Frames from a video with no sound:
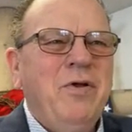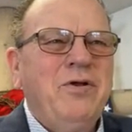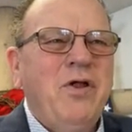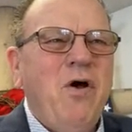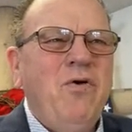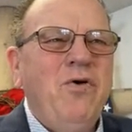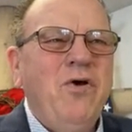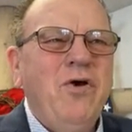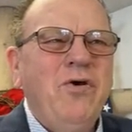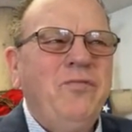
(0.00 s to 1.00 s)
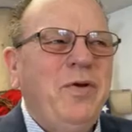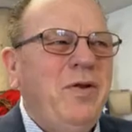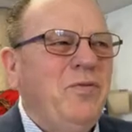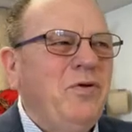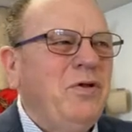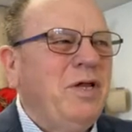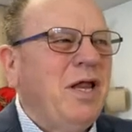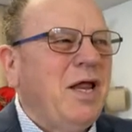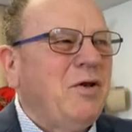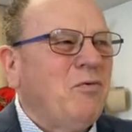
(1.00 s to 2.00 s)
But don't hurt
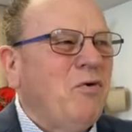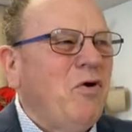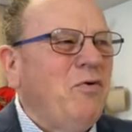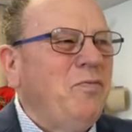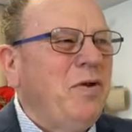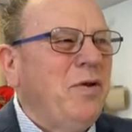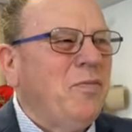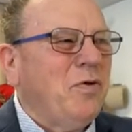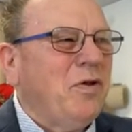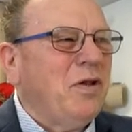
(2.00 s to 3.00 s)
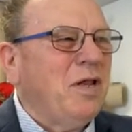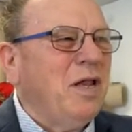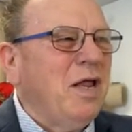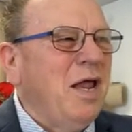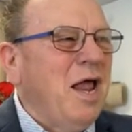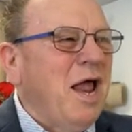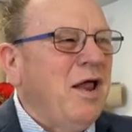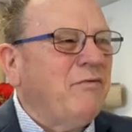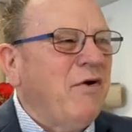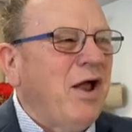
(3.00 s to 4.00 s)
people and wound people
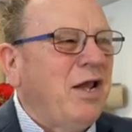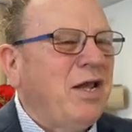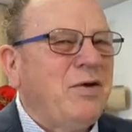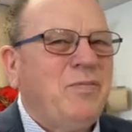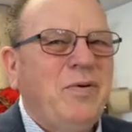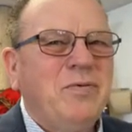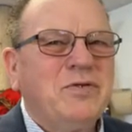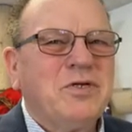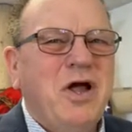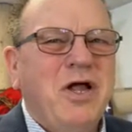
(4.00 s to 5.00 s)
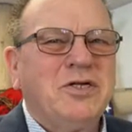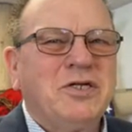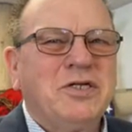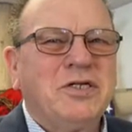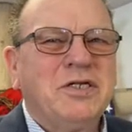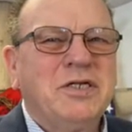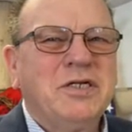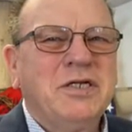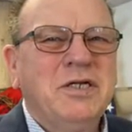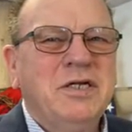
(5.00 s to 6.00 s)
and violate people's conscience.